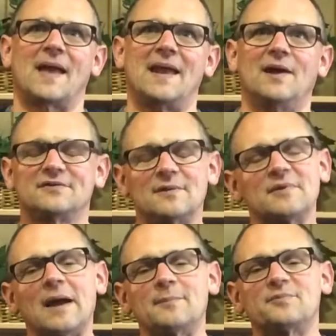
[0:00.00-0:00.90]
and how
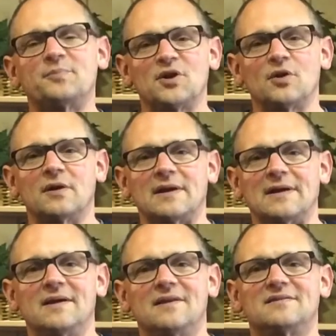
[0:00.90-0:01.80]
sometimes
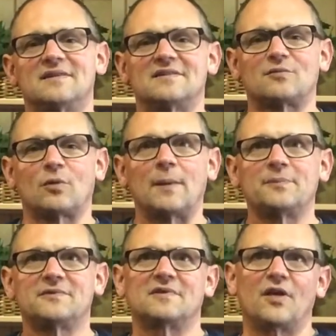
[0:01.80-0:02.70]
purity
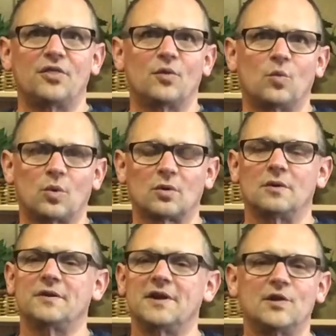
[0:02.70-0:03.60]
disrupts the
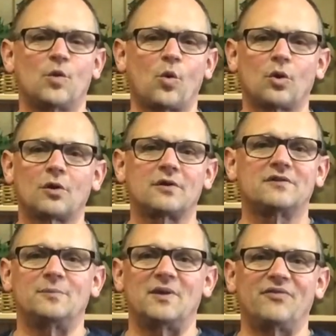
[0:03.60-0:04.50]
world in order
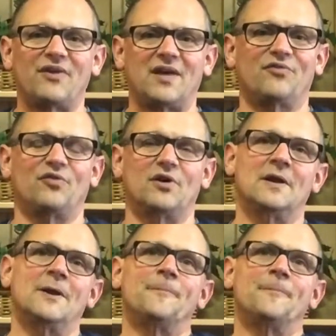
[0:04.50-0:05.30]
to be faithful.